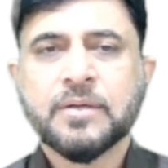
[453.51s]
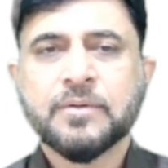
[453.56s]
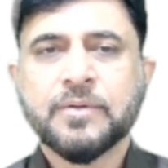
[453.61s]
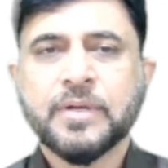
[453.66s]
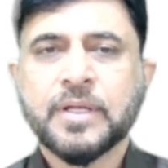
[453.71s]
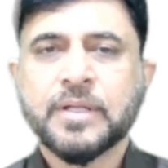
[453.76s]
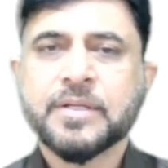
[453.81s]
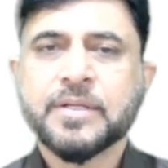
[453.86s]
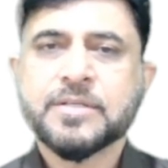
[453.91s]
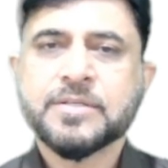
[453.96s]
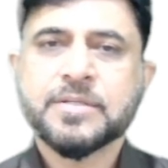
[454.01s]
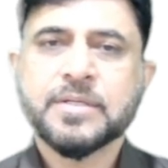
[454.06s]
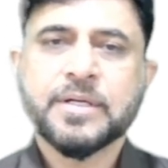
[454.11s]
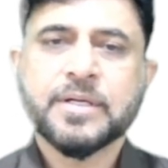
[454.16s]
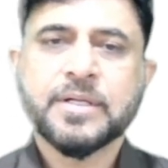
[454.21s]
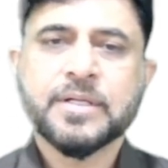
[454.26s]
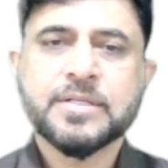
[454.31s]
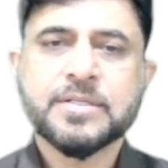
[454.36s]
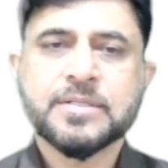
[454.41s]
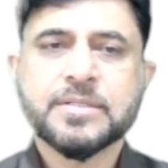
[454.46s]

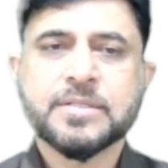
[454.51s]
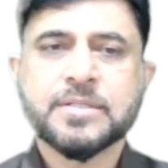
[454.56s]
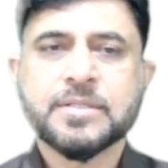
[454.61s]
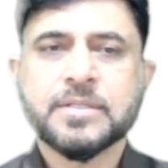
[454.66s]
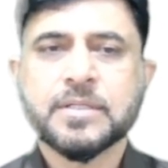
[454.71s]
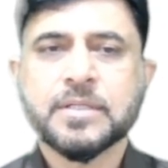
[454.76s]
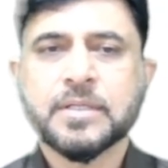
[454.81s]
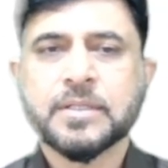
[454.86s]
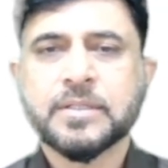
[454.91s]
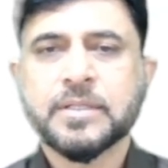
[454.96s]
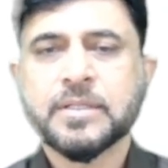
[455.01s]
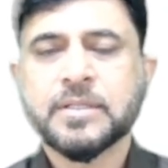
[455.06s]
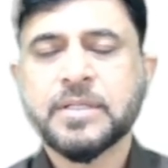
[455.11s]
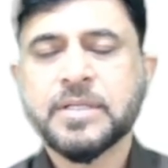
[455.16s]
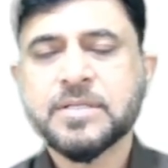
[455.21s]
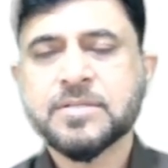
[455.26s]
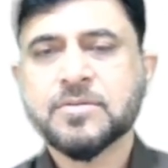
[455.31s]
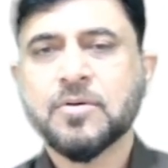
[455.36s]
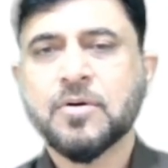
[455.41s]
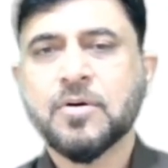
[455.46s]

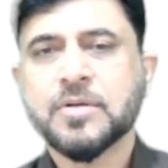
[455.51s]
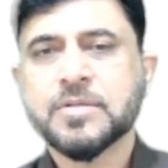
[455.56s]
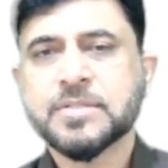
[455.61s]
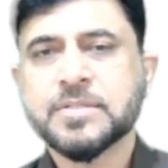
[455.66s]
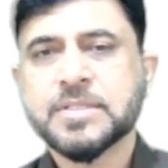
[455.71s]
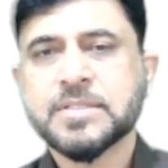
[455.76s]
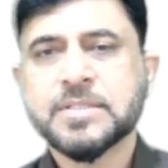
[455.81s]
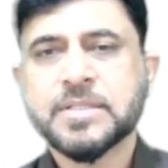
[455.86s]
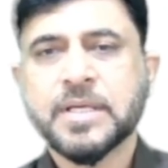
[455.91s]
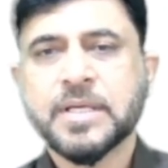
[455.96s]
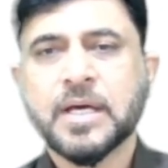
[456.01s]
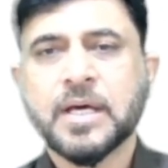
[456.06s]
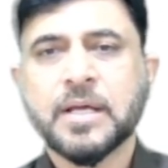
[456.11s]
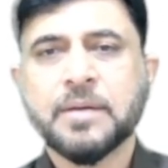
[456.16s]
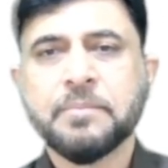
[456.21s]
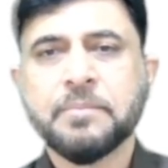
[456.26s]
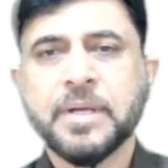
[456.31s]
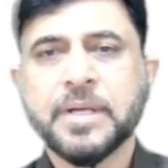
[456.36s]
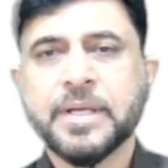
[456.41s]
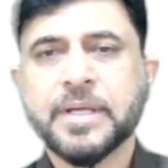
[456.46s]
these causes, they
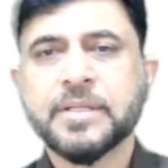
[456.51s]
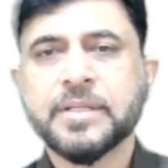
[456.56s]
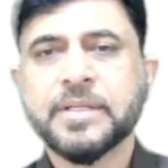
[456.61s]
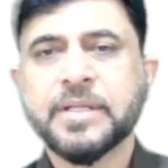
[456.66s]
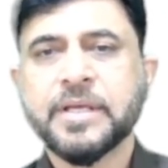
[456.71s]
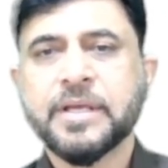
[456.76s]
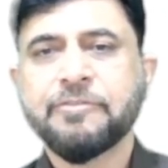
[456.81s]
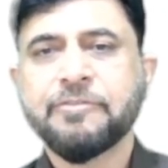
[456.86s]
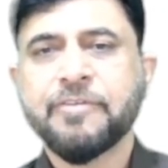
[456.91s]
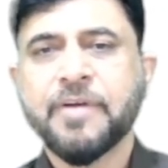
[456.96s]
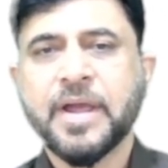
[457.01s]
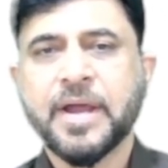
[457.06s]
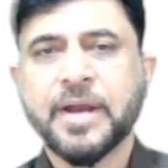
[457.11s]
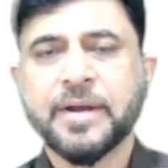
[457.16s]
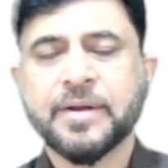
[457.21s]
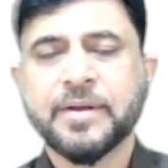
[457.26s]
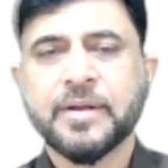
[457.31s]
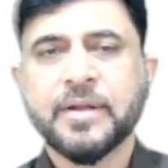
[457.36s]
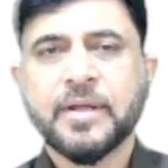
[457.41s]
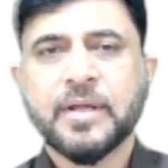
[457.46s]
are making the
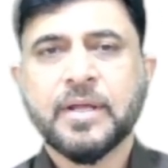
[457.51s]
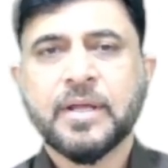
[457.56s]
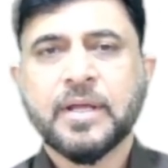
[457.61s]
effect,